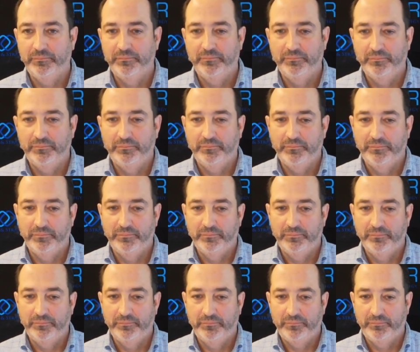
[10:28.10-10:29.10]

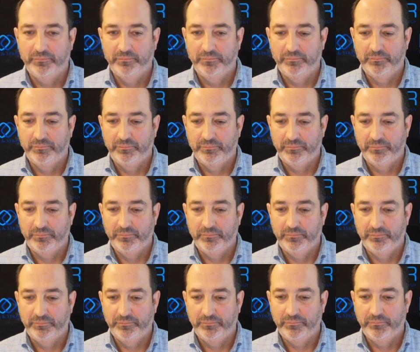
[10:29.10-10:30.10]

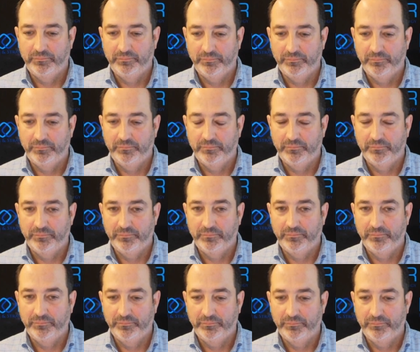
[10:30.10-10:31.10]

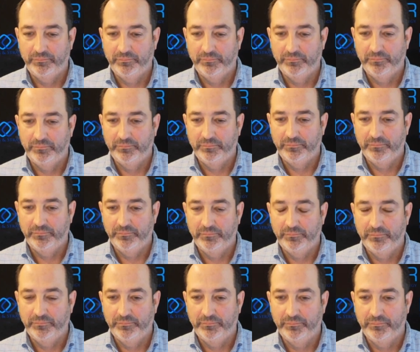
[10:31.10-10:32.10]

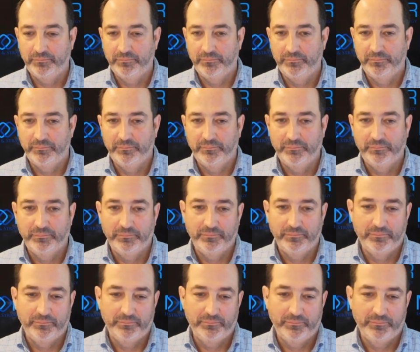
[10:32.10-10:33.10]

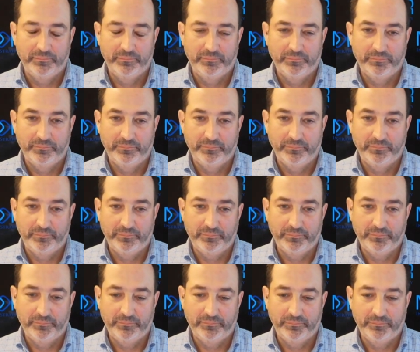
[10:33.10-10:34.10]

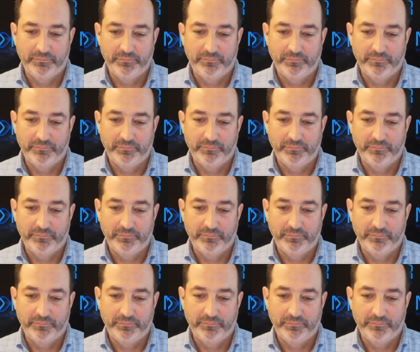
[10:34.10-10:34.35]
No words are spoken by the person on screen.